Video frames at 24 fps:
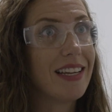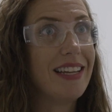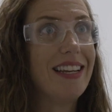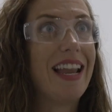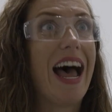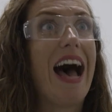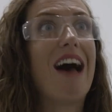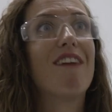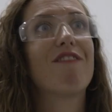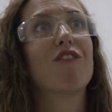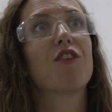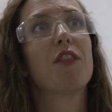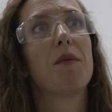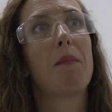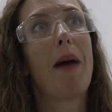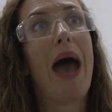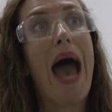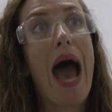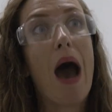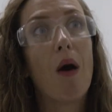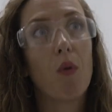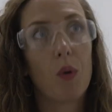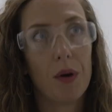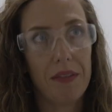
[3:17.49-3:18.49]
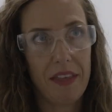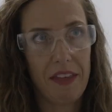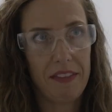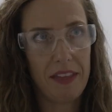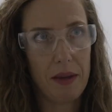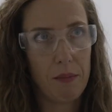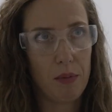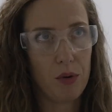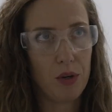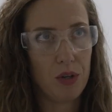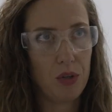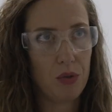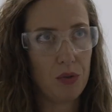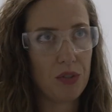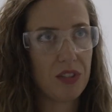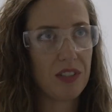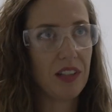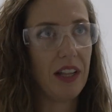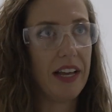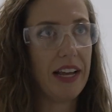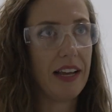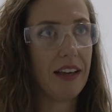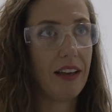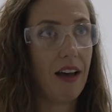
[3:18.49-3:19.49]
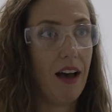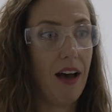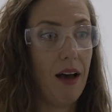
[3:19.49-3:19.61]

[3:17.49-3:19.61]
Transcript: and not for the power that they produce, like